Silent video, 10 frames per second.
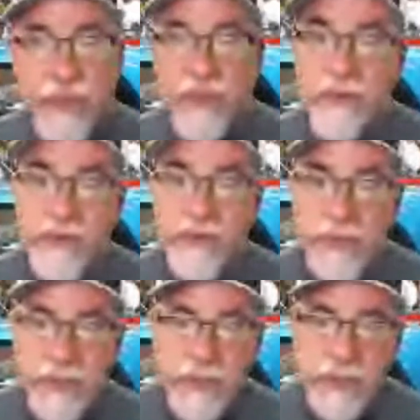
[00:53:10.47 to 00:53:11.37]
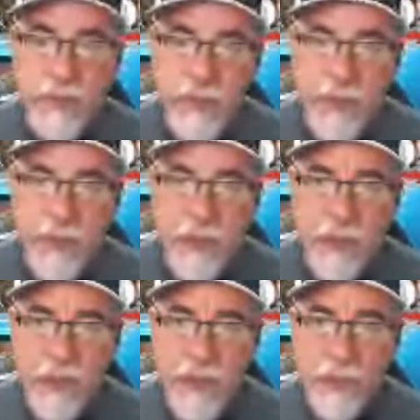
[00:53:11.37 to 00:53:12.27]
Now, some of this car
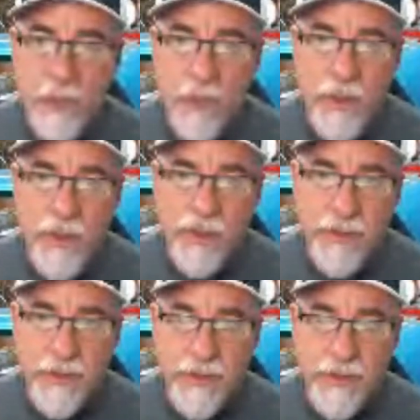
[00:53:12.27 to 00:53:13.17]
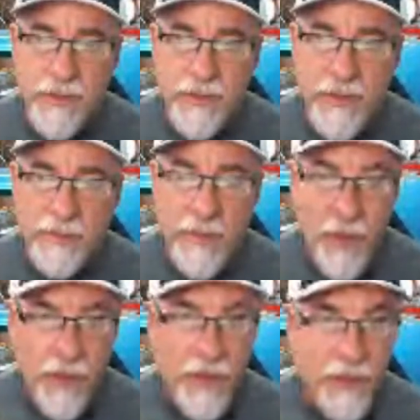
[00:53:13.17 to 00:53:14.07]
was a
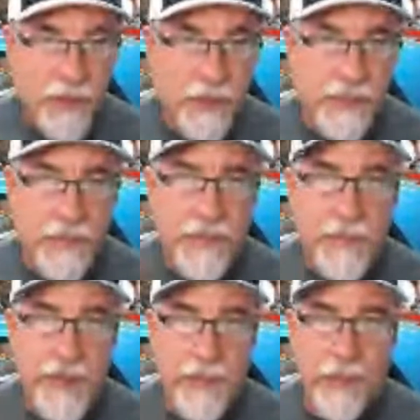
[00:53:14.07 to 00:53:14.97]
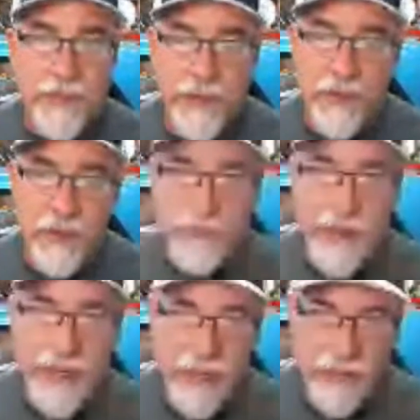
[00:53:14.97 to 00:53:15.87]
part, if you remember, if you look
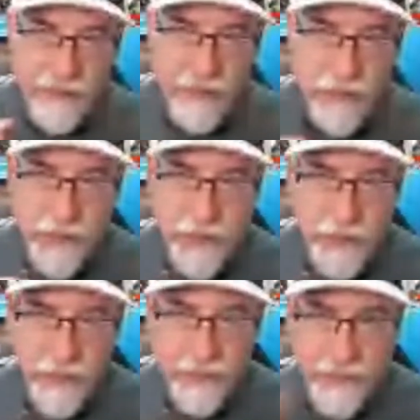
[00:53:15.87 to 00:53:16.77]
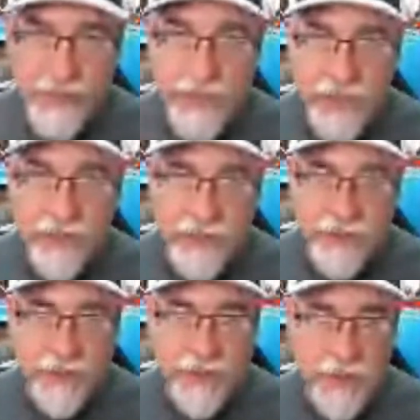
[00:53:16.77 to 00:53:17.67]
back at the first video of
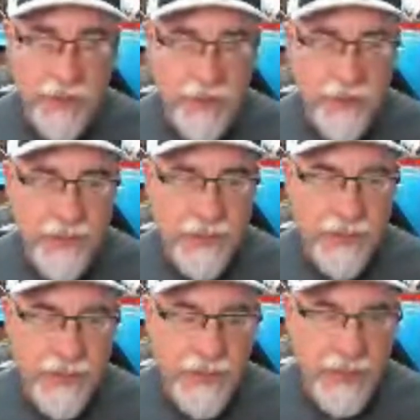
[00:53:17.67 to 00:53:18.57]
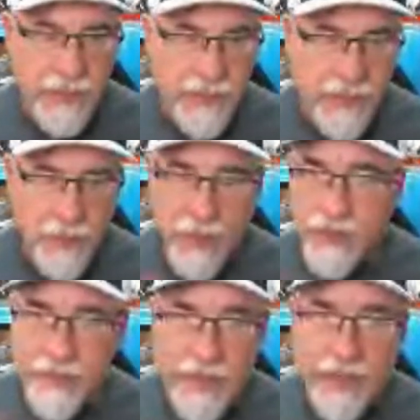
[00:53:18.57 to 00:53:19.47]
this car, I
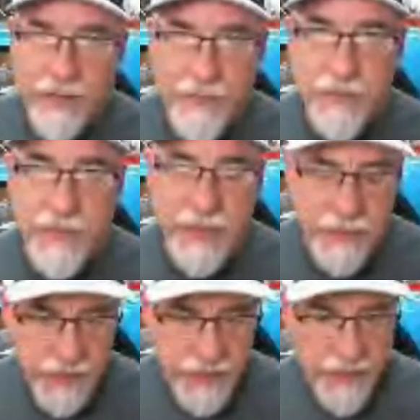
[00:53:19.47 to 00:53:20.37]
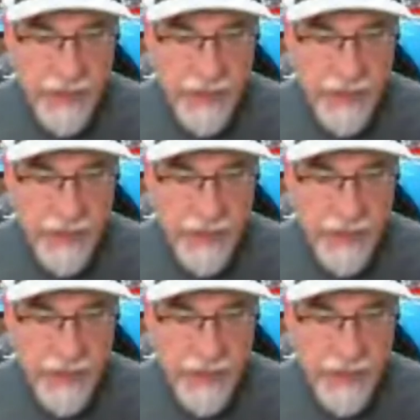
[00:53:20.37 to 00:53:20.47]
walked around and I filmed things.